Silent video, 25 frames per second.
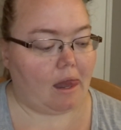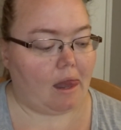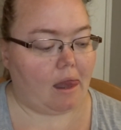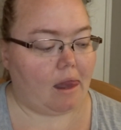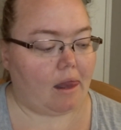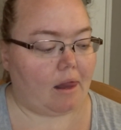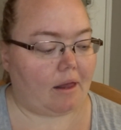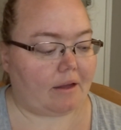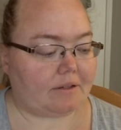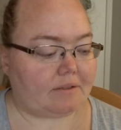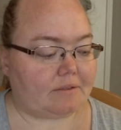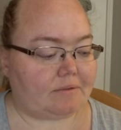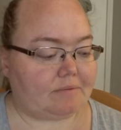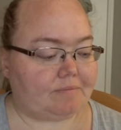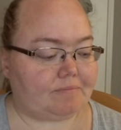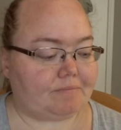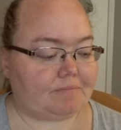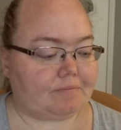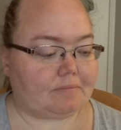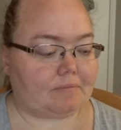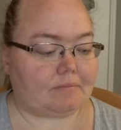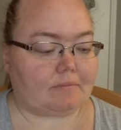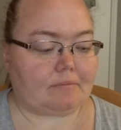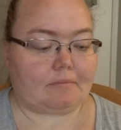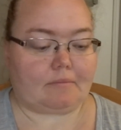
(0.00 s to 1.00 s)

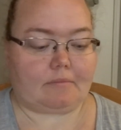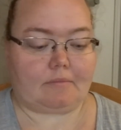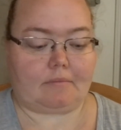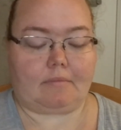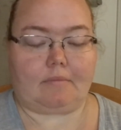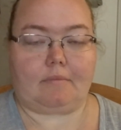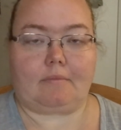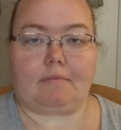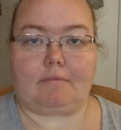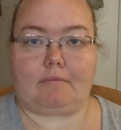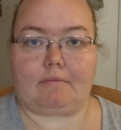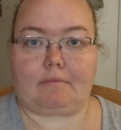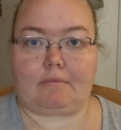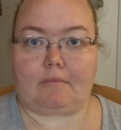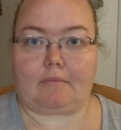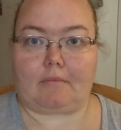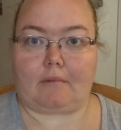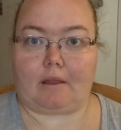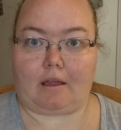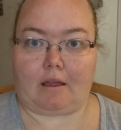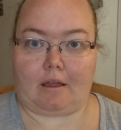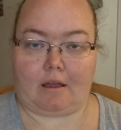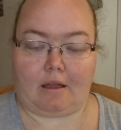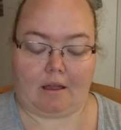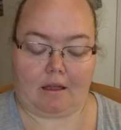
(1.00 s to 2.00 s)

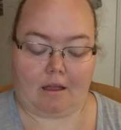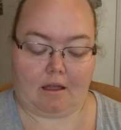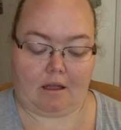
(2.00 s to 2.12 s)
[no speech]